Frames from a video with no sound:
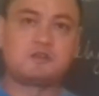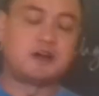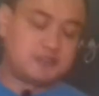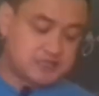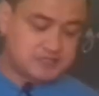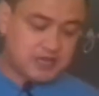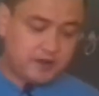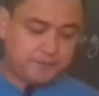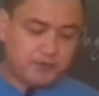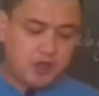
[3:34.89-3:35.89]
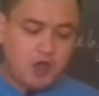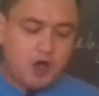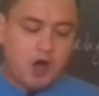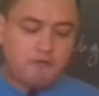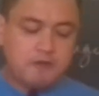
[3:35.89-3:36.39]
Khadija.
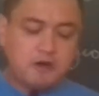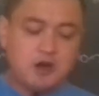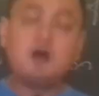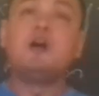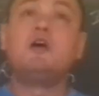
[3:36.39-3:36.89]
However,